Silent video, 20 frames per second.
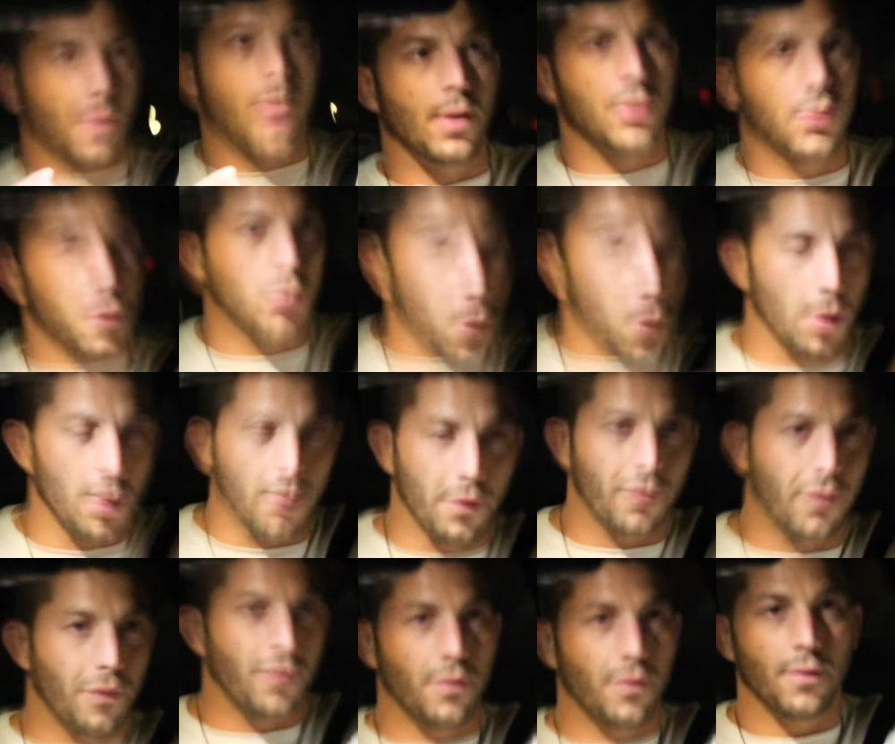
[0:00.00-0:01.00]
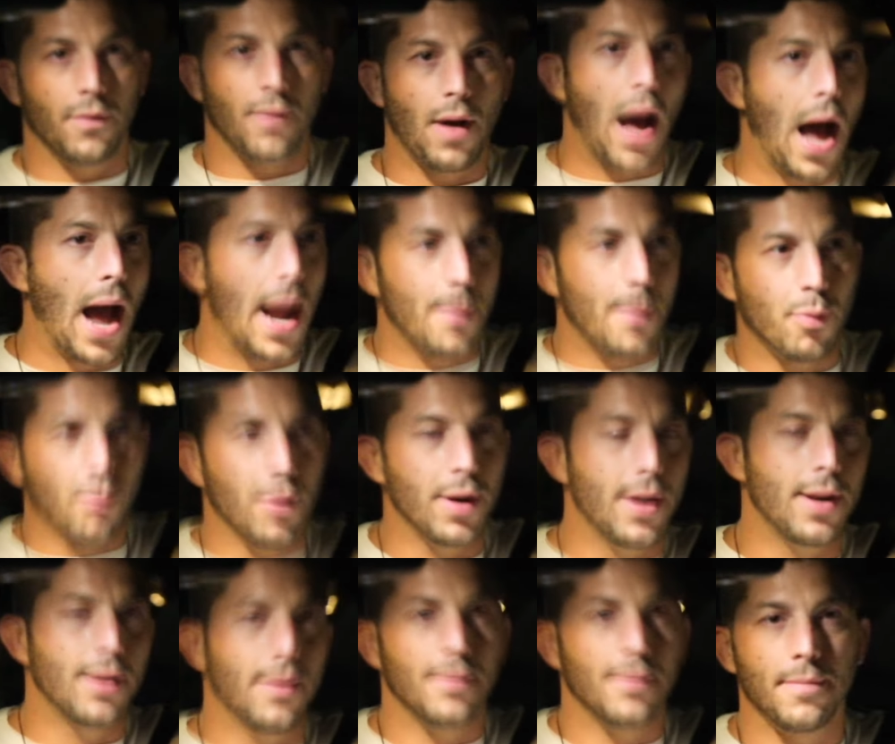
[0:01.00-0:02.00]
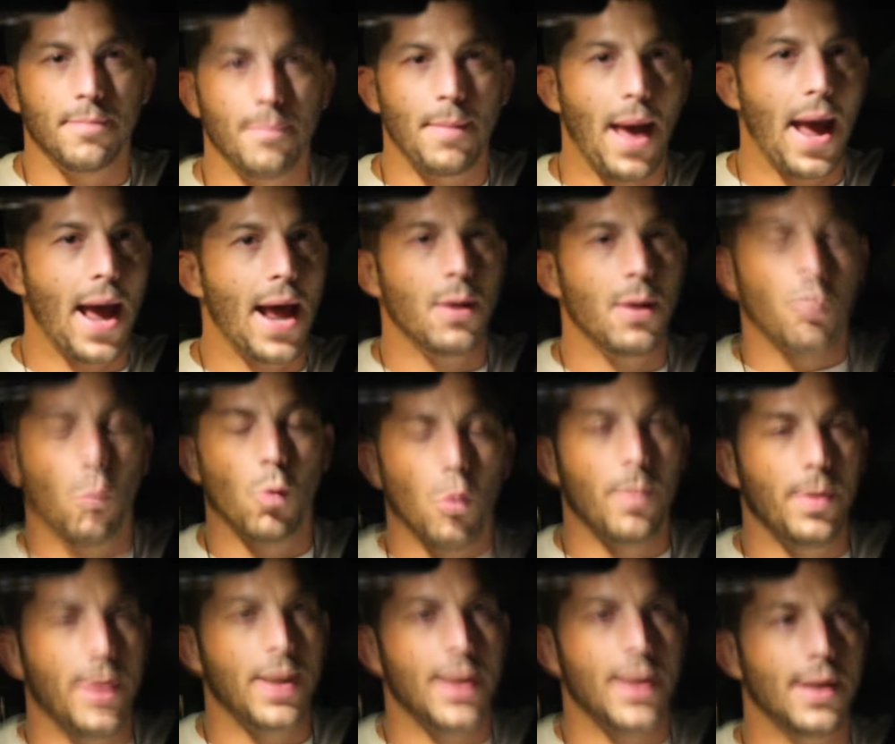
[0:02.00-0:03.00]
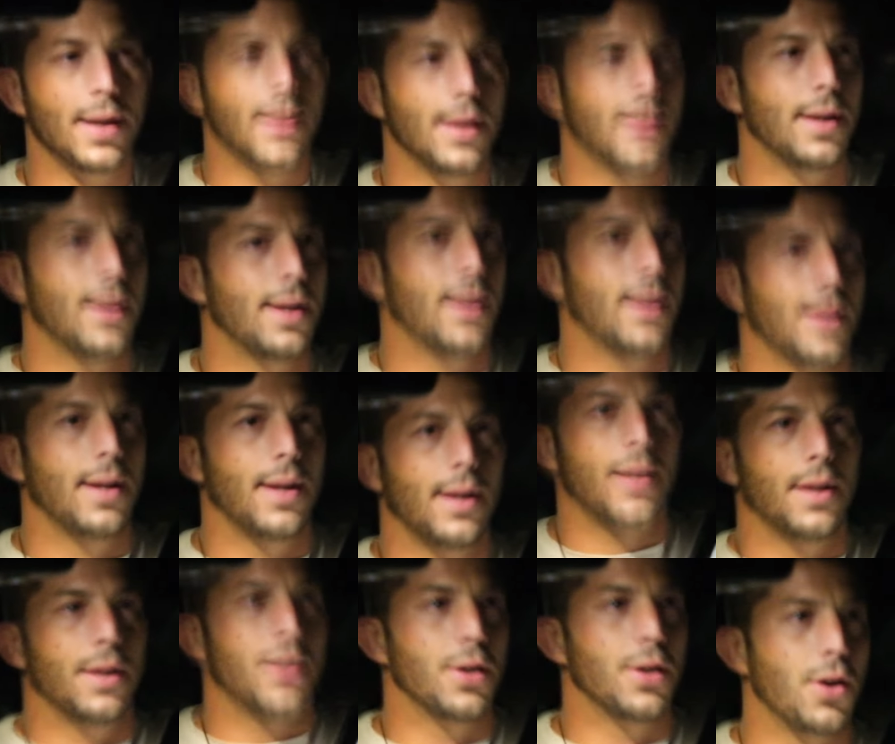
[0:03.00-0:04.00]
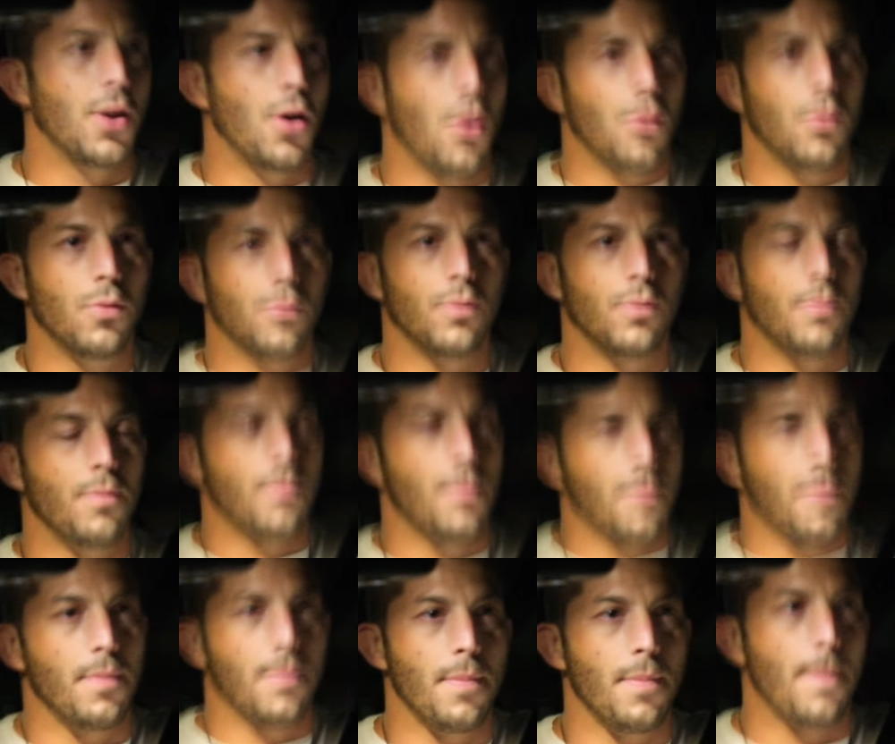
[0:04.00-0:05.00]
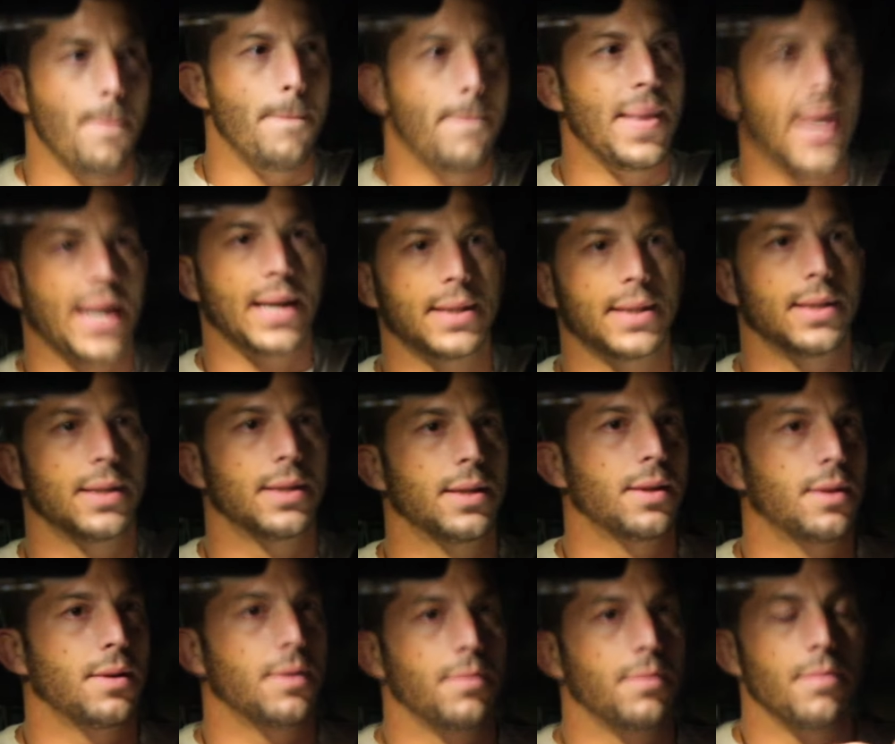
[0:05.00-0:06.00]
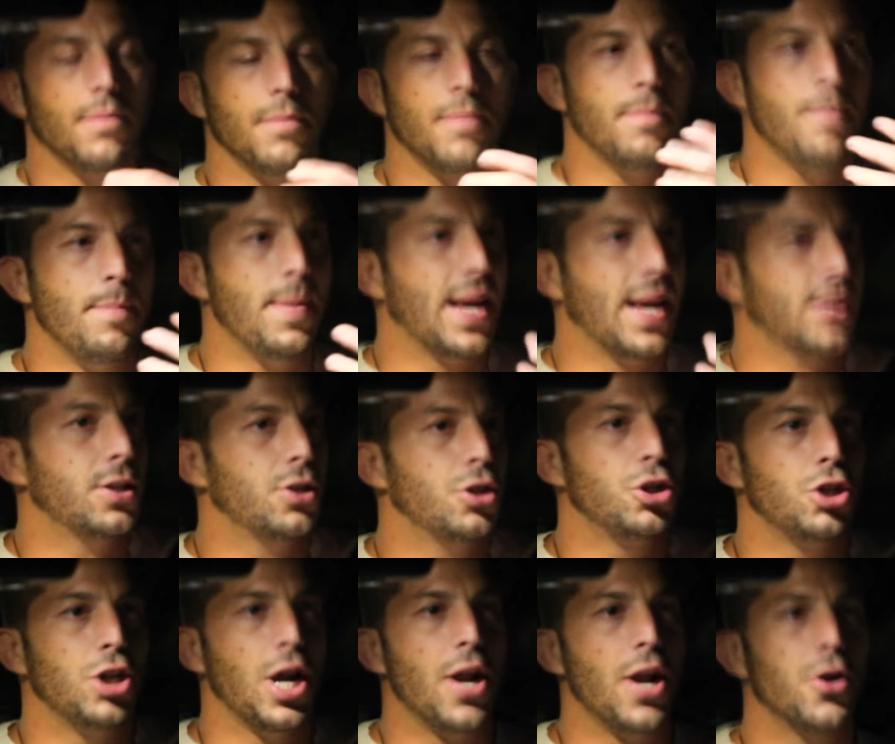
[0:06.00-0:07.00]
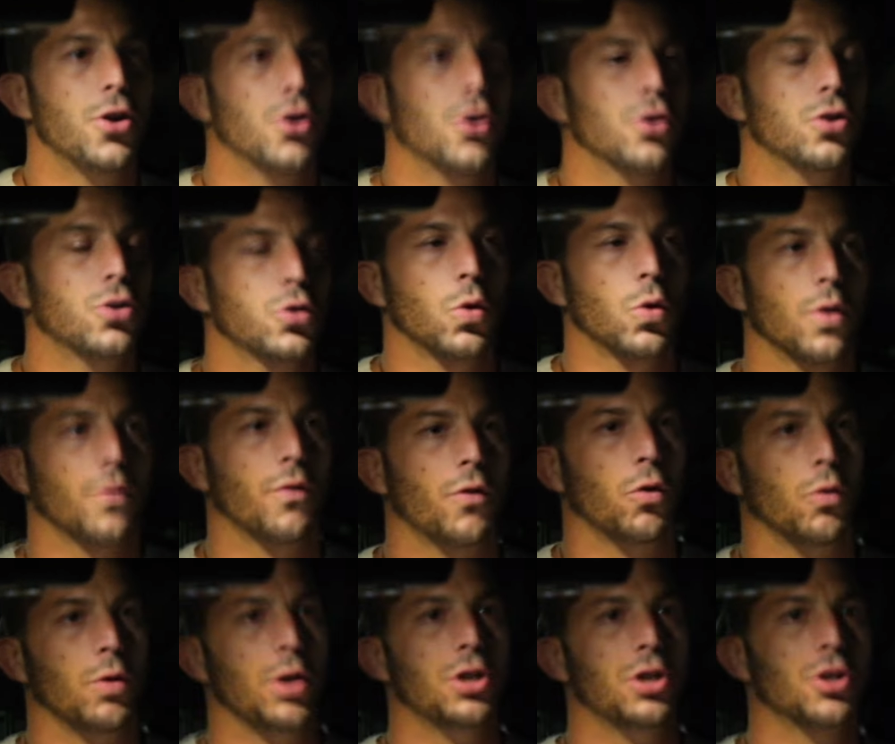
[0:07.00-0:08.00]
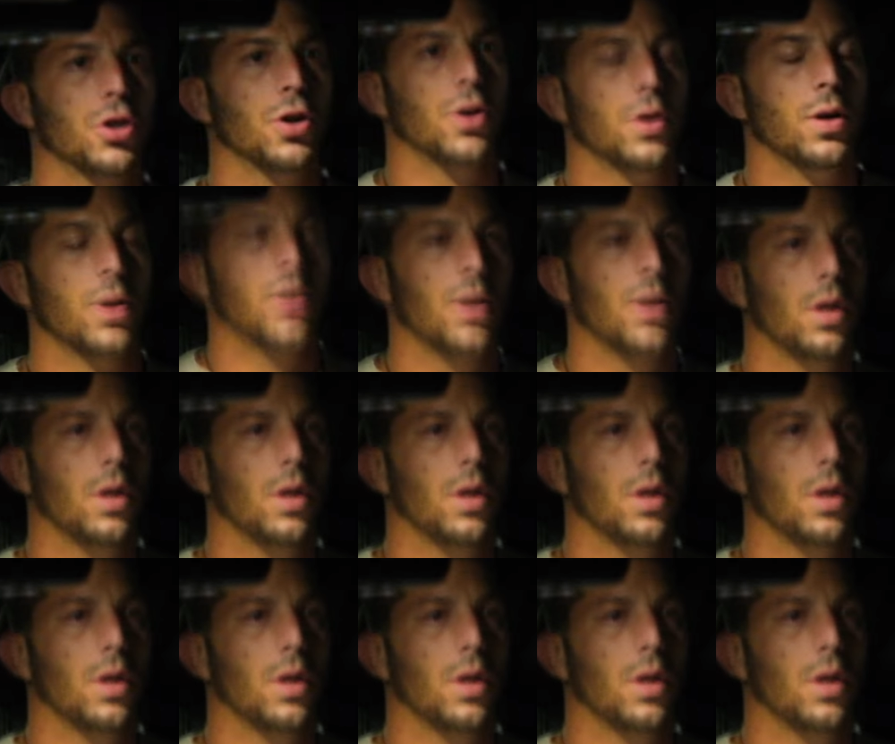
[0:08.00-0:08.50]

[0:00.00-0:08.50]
sort of hybrid man, woman, you know, mixed gender sort of creature,